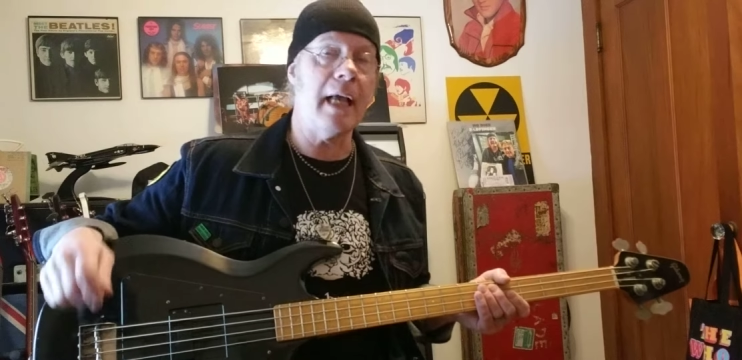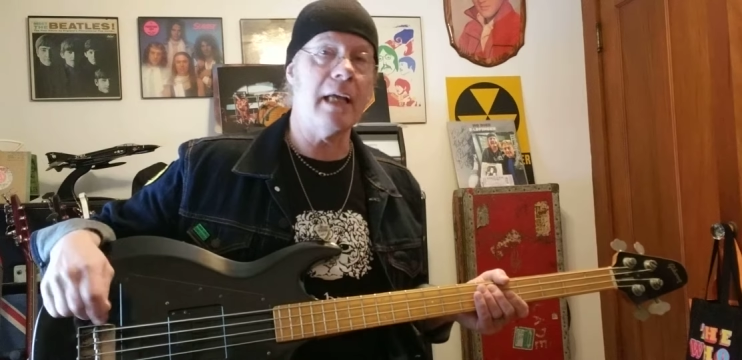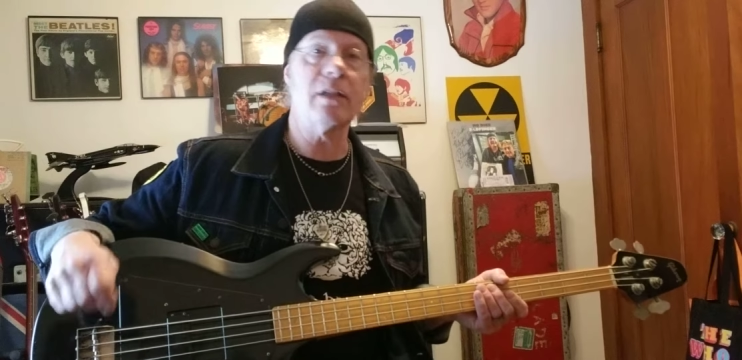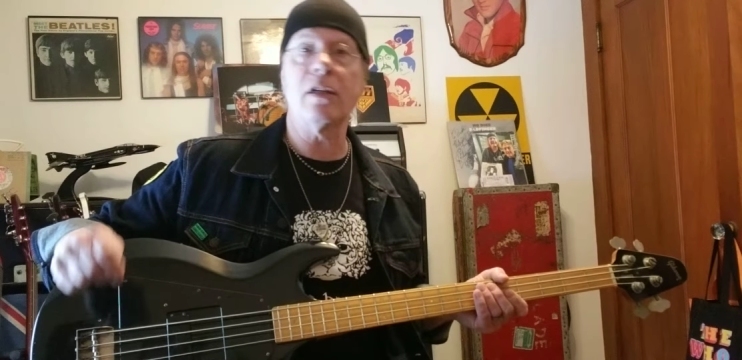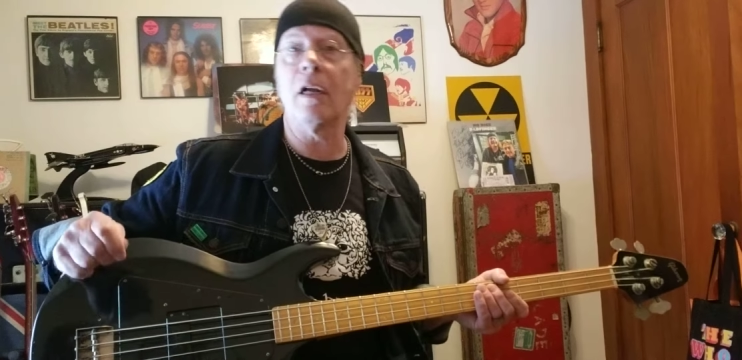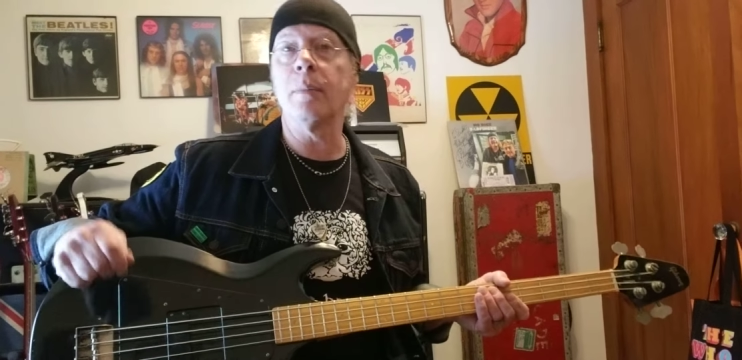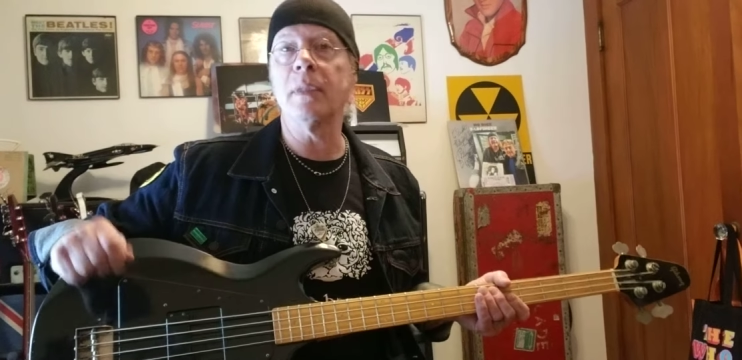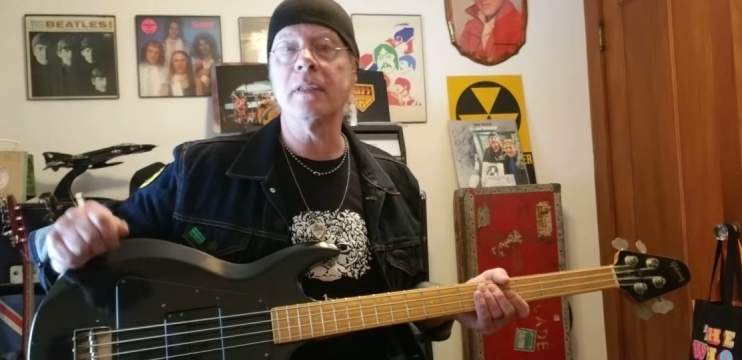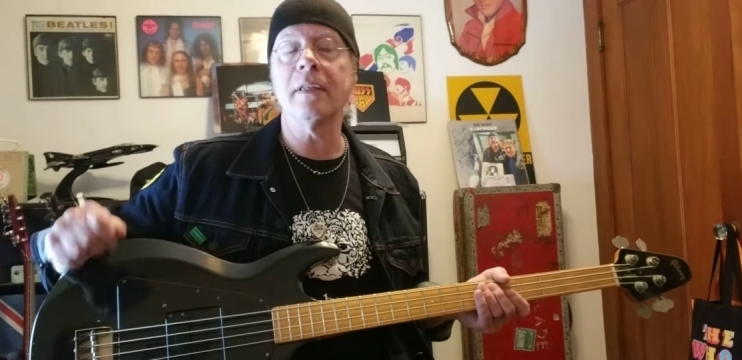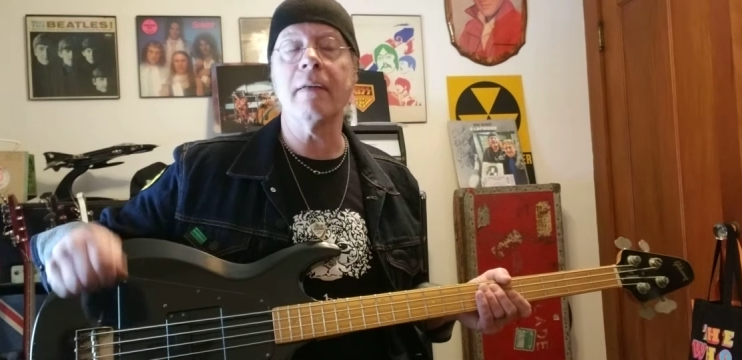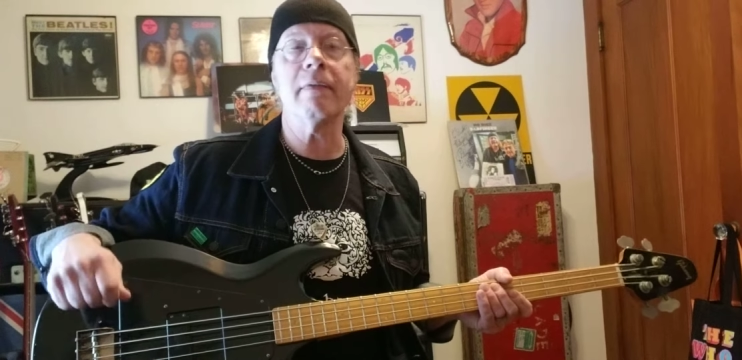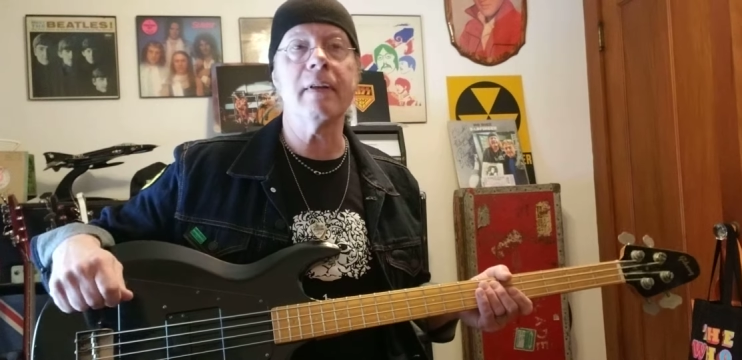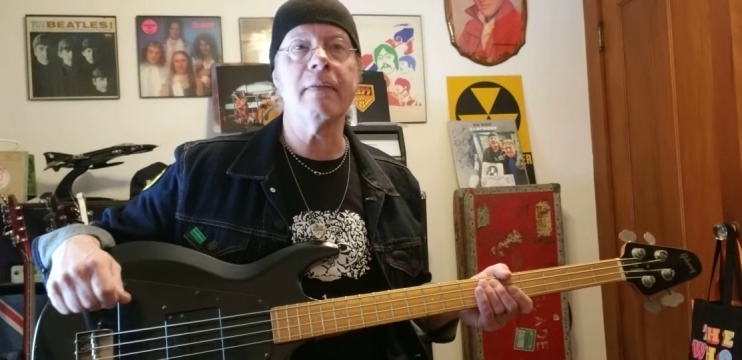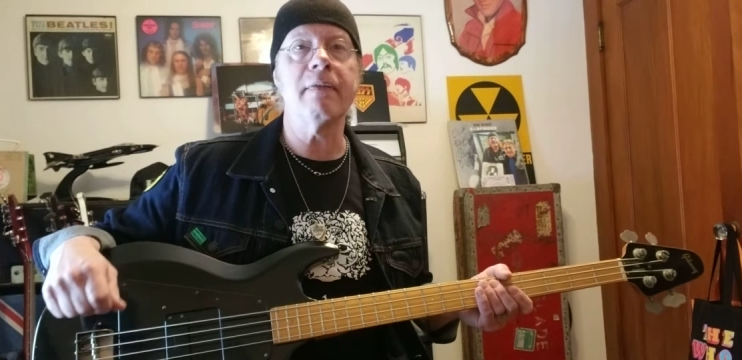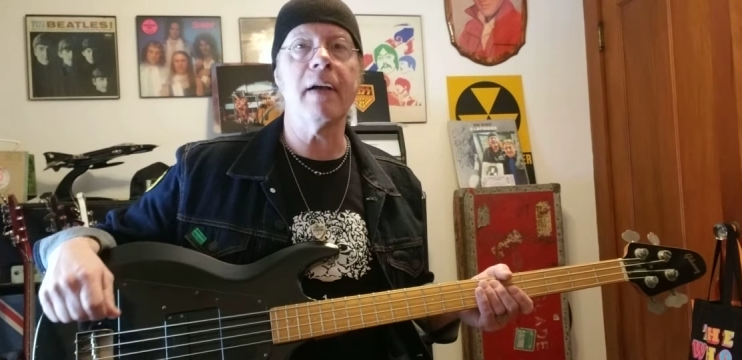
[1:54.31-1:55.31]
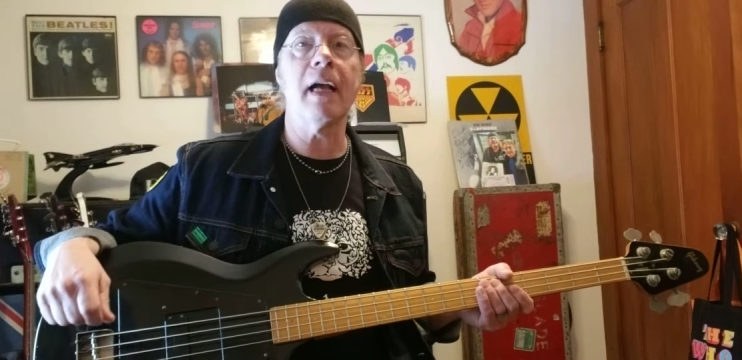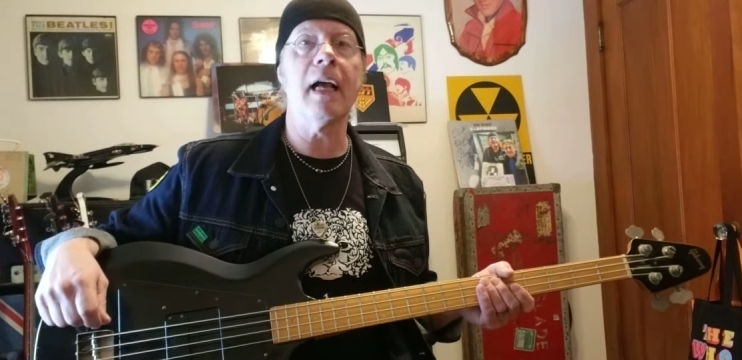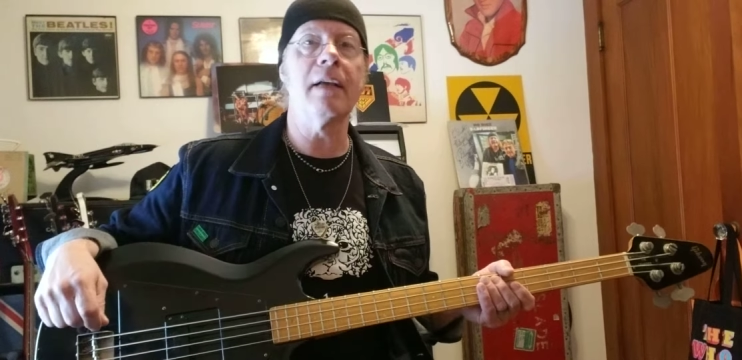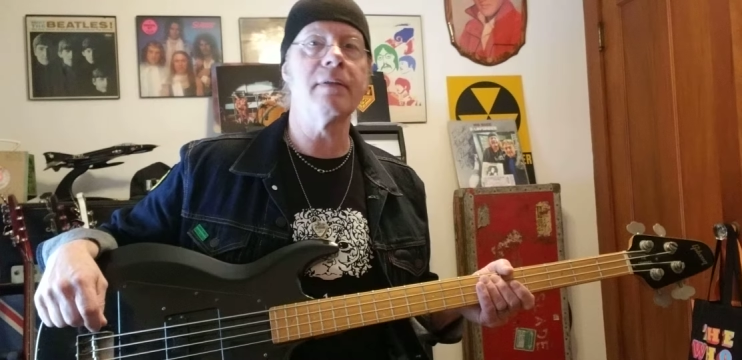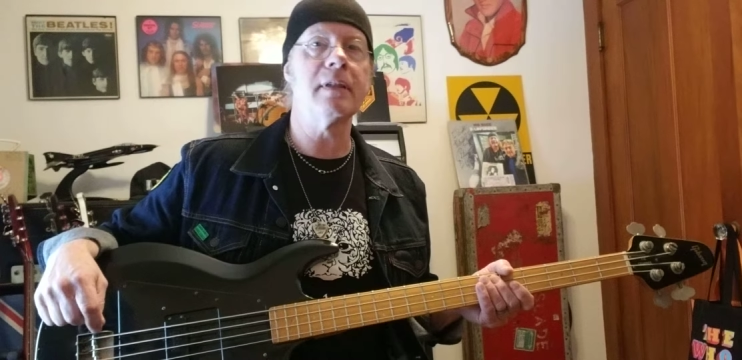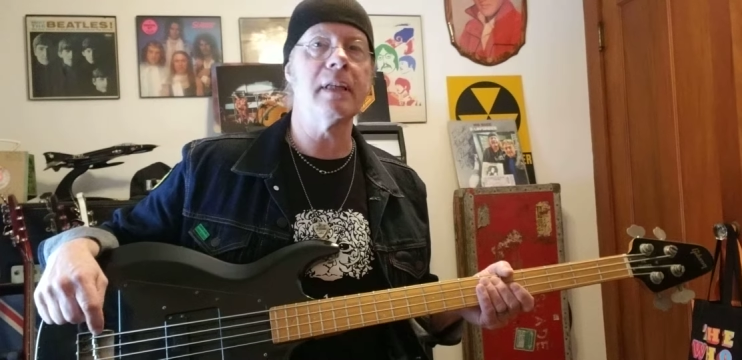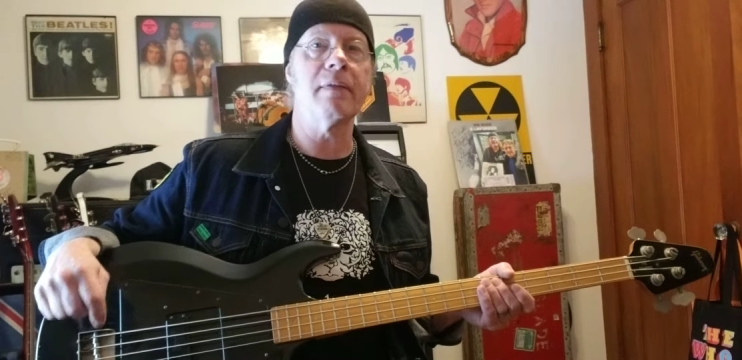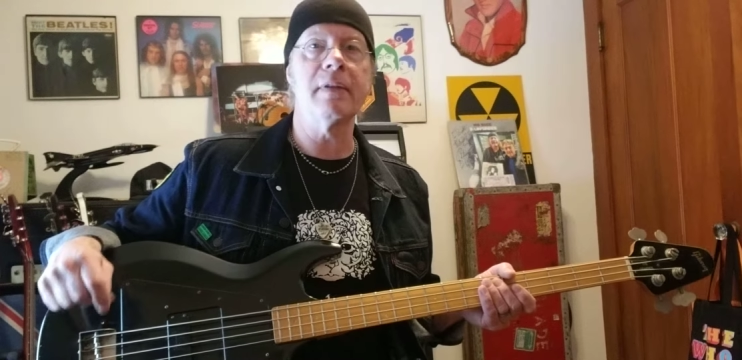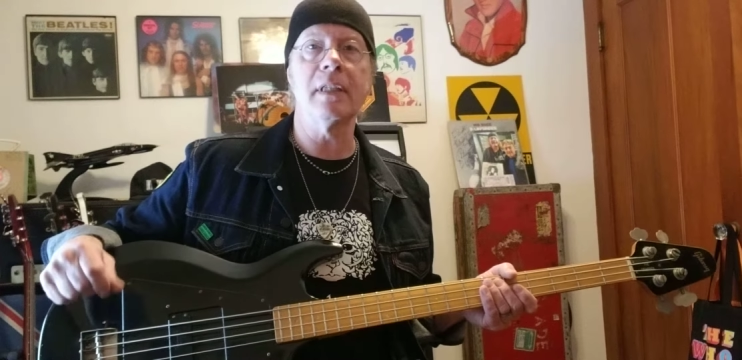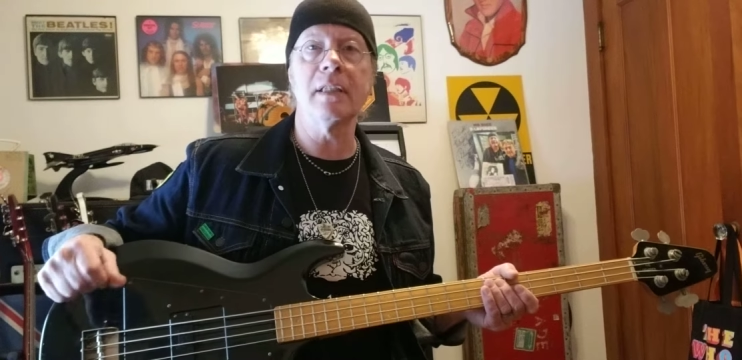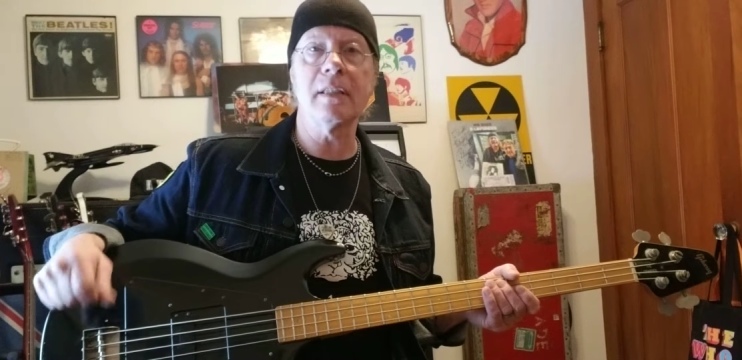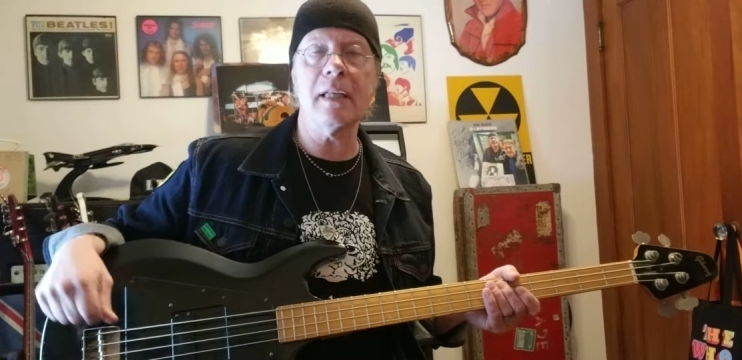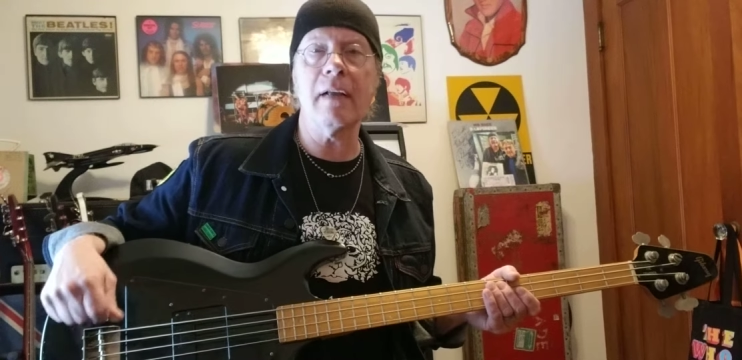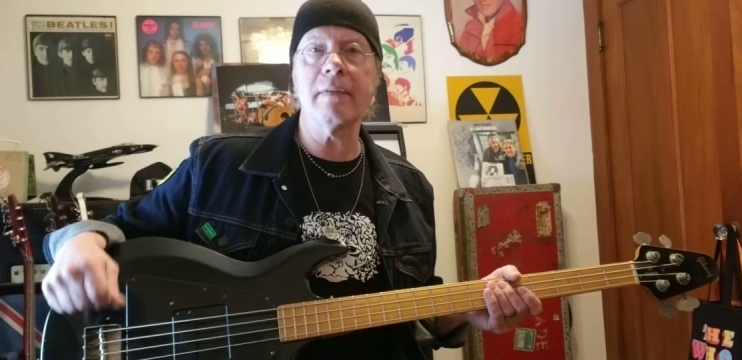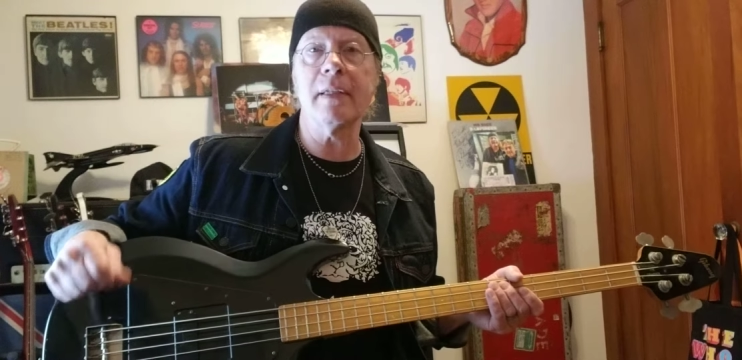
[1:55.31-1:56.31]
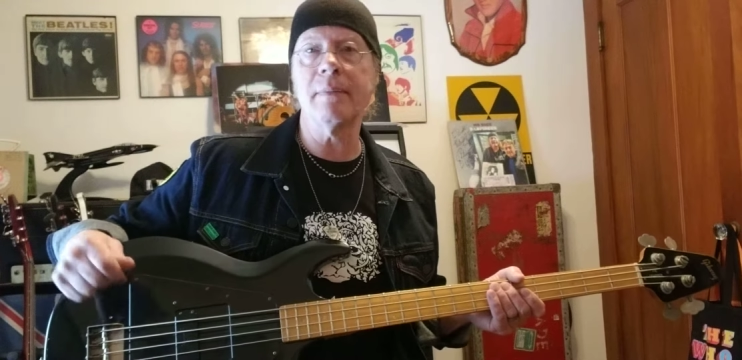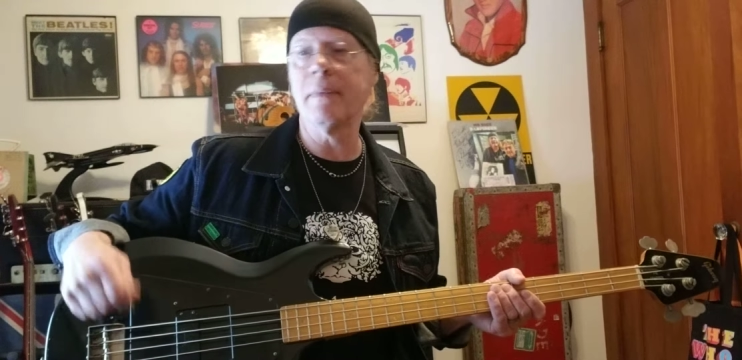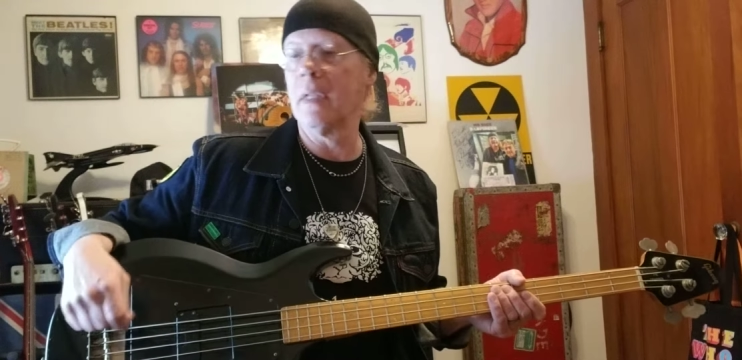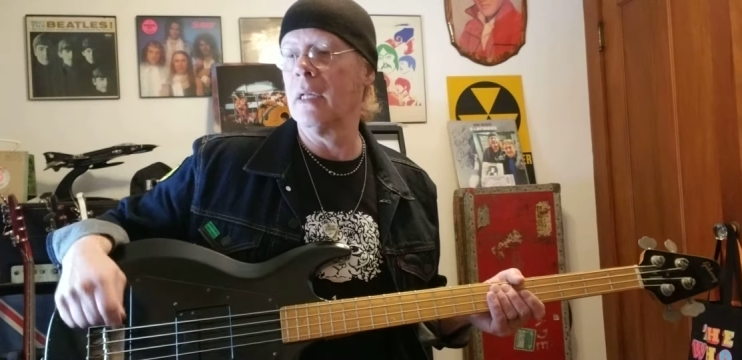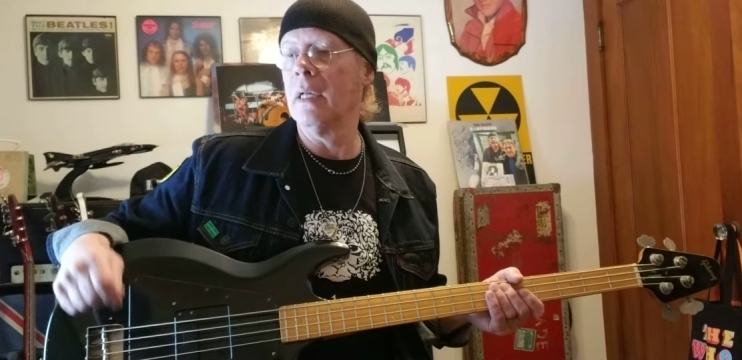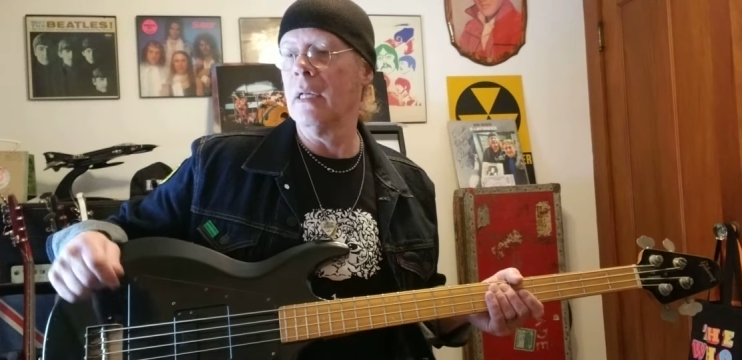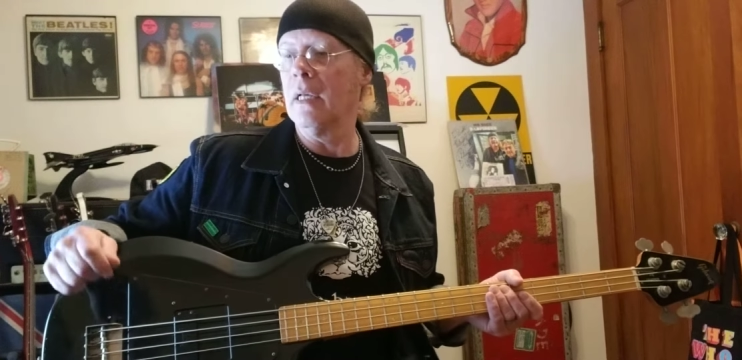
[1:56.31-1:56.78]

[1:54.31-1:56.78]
I saw him in 75, 77.